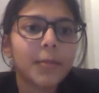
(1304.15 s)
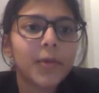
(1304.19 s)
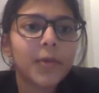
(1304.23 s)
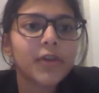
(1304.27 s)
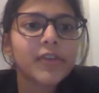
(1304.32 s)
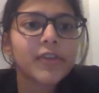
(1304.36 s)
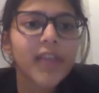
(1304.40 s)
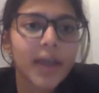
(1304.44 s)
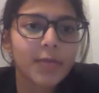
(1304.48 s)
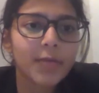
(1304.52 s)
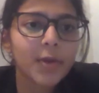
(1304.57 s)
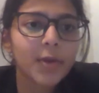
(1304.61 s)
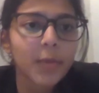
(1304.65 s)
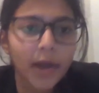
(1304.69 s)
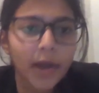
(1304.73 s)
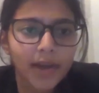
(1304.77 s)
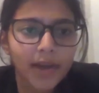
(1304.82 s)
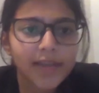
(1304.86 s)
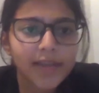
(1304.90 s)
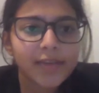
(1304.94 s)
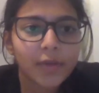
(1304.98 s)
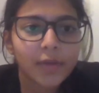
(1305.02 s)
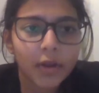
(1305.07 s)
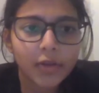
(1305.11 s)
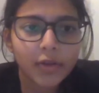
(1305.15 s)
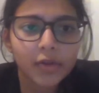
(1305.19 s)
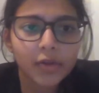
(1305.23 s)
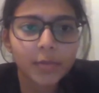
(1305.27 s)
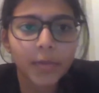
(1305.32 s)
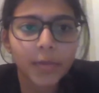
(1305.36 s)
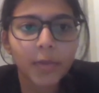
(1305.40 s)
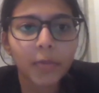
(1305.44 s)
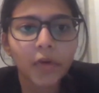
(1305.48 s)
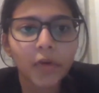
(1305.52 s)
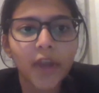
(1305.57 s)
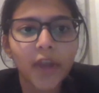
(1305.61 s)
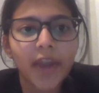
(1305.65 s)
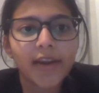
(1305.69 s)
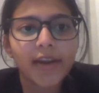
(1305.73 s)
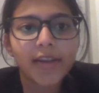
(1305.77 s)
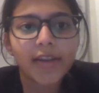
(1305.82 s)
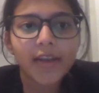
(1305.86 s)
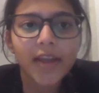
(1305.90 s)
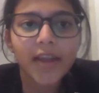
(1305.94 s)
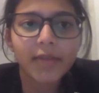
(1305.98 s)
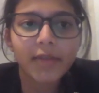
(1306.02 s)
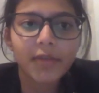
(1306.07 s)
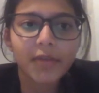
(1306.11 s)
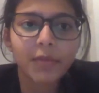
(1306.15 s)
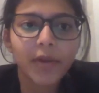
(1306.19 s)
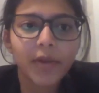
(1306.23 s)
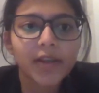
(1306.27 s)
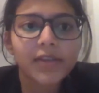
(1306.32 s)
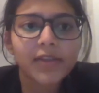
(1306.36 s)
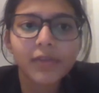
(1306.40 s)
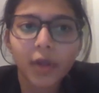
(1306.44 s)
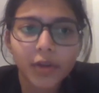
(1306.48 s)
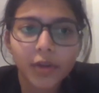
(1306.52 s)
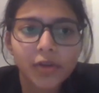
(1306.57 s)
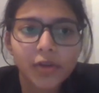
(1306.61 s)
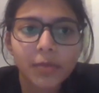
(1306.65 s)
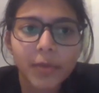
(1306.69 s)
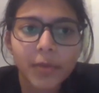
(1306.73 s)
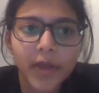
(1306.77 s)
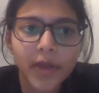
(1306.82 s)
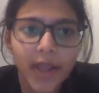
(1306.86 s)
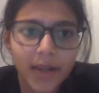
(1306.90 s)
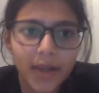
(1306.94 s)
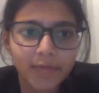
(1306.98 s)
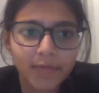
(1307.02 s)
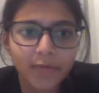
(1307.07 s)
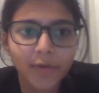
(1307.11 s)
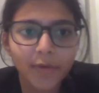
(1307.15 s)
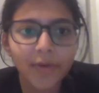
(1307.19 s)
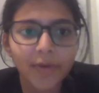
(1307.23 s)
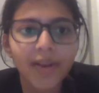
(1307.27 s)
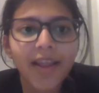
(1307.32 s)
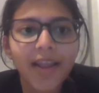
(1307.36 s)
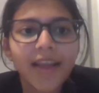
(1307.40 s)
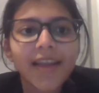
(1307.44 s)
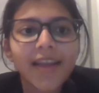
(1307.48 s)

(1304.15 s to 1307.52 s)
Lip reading: because everyone is not super polite here. Everyone is not super helpful.